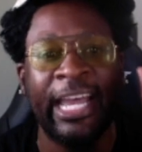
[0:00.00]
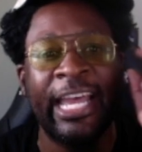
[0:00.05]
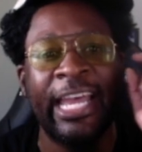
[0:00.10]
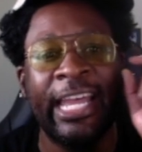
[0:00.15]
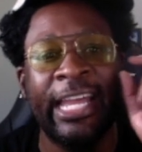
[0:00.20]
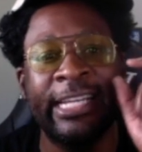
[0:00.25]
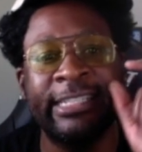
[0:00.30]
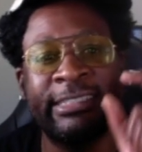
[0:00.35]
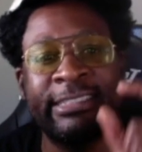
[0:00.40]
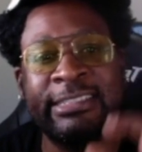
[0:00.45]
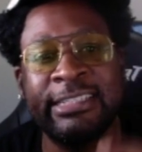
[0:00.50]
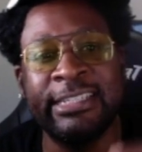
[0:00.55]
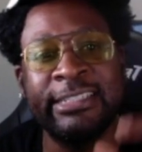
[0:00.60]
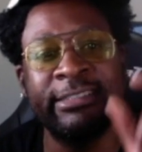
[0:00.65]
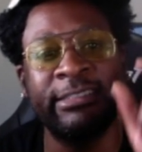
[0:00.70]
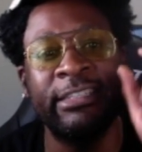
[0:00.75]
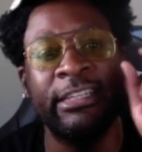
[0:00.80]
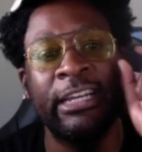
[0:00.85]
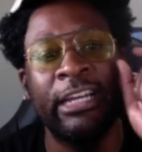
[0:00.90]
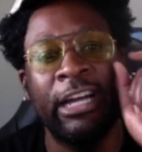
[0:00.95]
And
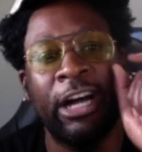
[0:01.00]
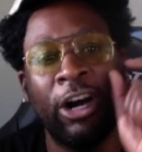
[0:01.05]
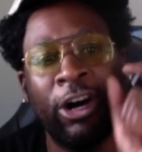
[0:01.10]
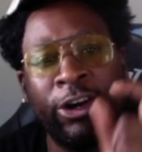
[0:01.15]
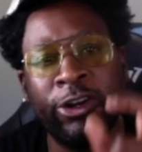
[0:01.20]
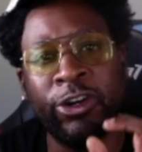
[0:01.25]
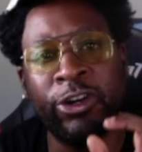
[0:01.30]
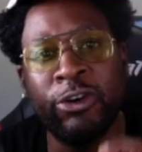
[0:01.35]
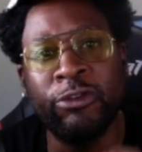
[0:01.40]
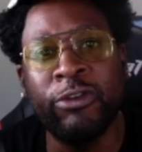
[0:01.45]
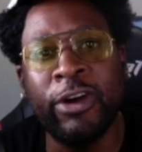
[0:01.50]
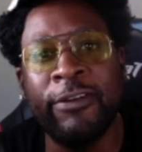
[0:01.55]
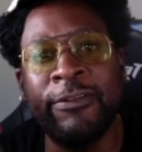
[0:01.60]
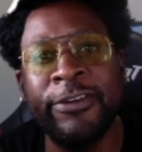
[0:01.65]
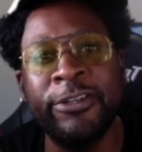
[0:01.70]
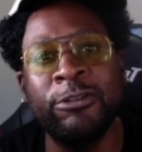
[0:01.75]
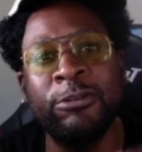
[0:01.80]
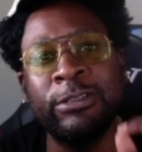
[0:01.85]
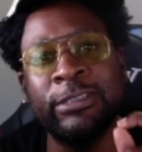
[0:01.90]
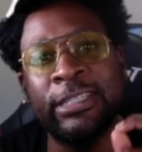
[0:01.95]
since unearned
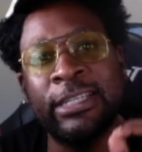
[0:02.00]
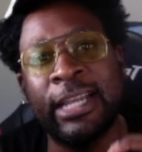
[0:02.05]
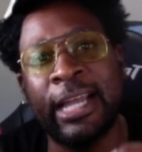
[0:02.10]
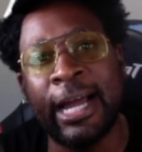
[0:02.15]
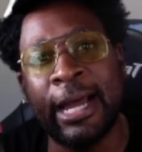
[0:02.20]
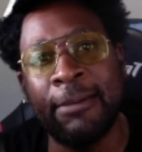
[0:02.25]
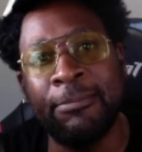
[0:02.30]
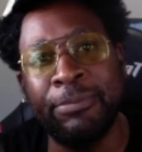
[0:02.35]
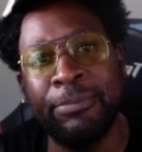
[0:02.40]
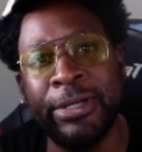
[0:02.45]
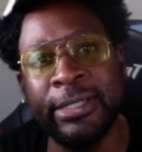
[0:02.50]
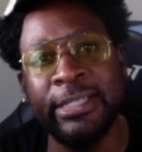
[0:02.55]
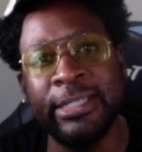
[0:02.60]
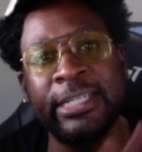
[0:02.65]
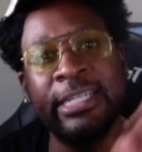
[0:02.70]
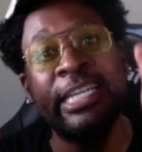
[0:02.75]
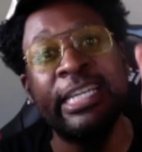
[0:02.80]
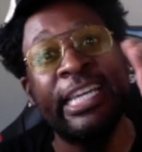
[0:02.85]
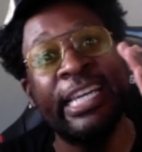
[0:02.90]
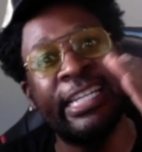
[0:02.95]
revenue is a
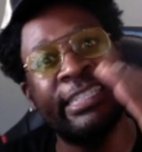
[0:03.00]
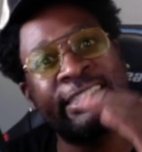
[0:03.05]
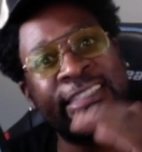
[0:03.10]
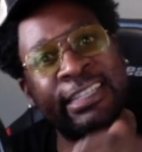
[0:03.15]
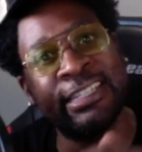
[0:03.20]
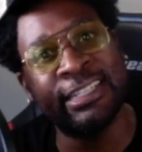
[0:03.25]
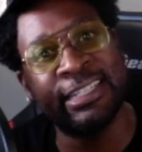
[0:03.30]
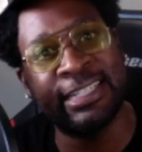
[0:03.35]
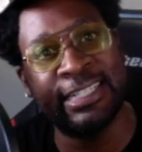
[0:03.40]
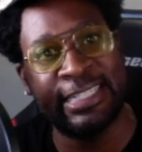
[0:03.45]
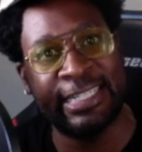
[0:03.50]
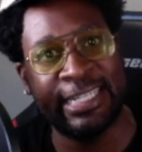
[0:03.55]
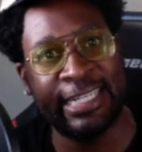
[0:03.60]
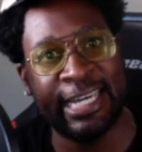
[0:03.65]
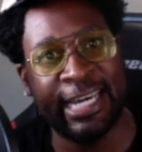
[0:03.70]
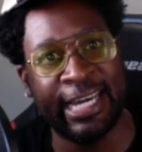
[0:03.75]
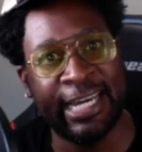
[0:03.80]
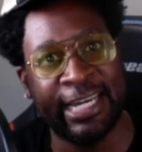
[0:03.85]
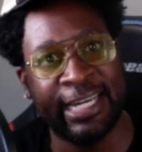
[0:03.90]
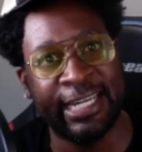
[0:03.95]
liability, it's in the clear
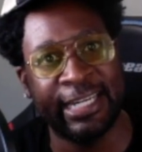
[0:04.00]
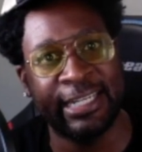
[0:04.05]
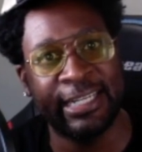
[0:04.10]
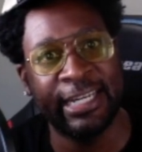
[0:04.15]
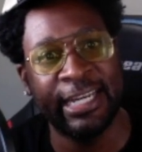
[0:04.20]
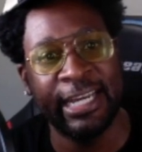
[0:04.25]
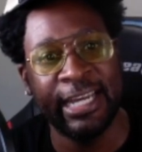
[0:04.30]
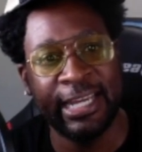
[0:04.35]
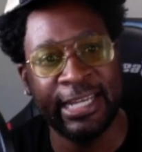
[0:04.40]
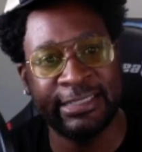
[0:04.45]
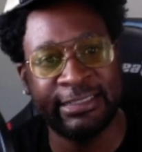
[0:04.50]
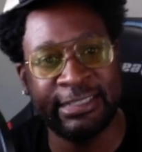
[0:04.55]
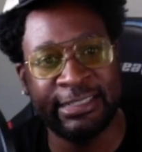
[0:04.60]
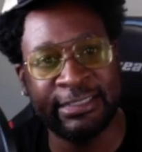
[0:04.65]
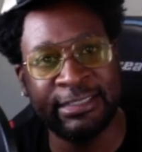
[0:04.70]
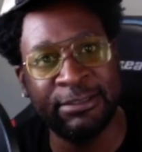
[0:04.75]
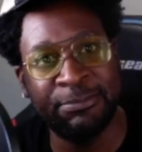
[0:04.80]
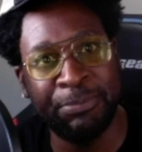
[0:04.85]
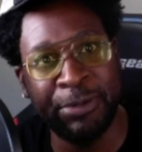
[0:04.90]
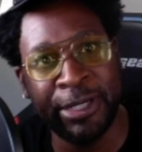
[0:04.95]
gain. And
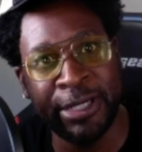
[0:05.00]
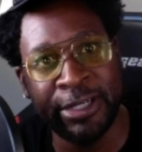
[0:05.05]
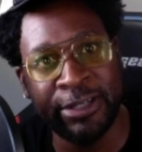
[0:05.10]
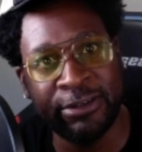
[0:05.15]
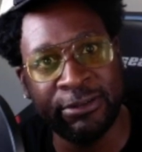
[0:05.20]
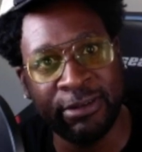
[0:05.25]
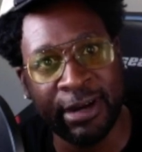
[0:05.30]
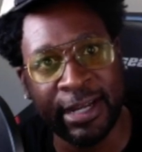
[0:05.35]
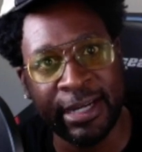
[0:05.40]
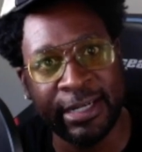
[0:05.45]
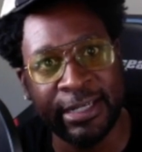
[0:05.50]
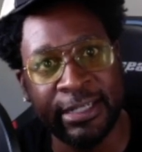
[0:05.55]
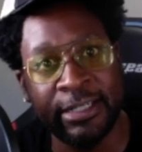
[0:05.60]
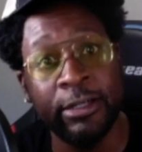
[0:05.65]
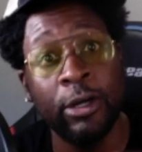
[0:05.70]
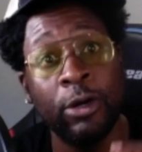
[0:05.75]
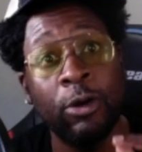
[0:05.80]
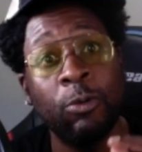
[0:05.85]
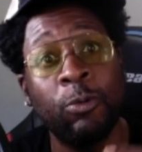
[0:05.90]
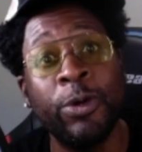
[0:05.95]
since it's being credited,
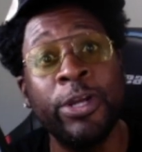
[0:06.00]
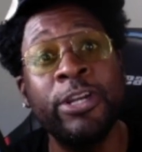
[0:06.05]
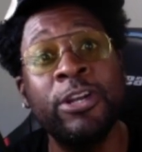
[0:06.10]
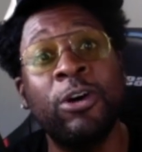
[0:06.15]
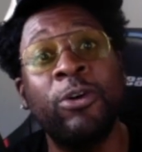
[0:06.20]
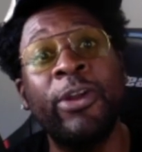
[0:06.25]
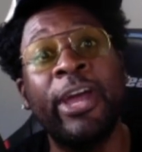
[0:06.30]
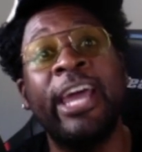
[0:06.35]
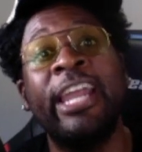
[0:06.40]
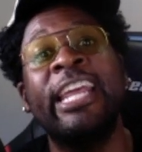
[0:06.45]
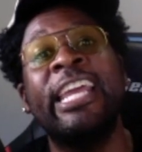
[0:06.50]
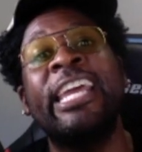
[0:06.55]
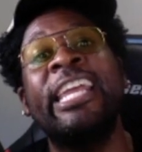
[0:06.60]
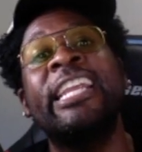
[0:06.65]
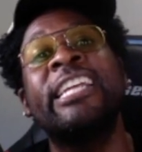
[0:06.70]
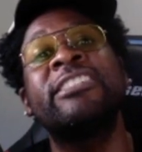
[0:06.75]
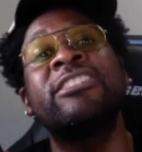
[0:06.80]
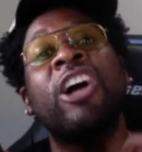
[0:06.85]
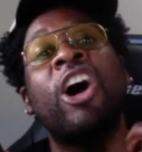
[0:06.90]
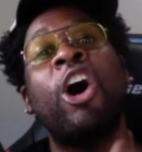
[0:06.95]
we know that it
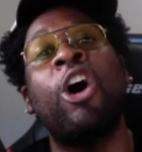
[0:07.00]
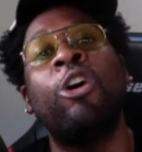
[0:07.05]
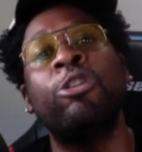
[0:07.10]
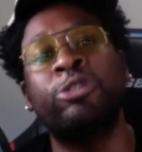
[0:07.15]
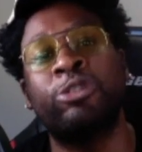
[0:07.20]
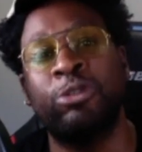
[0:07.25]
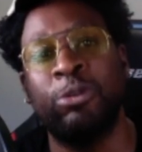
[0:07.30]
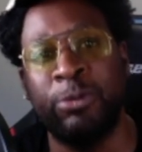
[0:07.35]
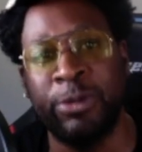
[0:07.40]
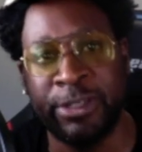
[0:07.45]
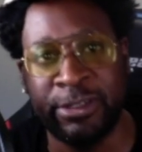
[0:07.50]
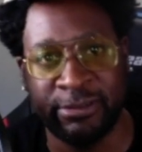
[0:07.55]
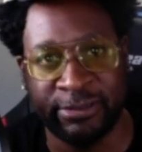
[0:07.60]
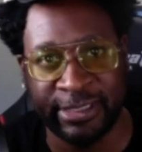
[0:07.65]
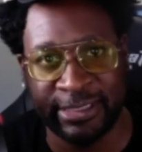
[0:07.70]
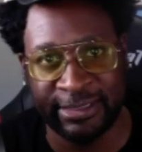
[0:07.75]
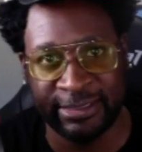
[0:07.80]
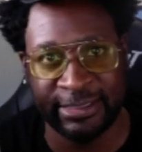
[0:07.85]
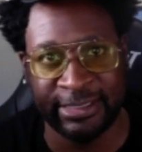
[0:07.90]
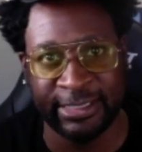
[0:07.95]
is also
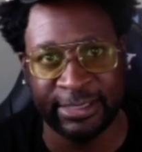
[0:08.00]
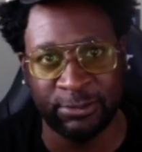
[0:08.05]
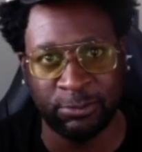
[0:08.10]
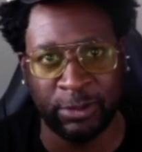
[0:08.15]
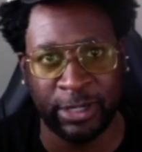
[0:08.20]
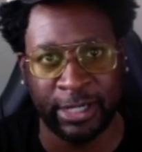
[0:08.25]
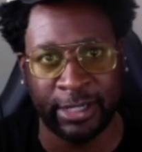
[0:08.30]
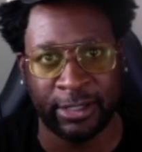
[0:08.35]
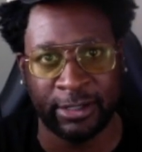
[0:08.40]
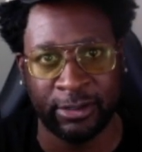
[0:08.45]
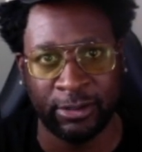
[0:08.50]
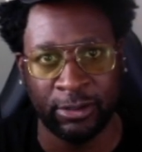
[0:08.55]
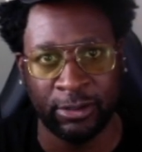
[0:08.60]
increasing as well.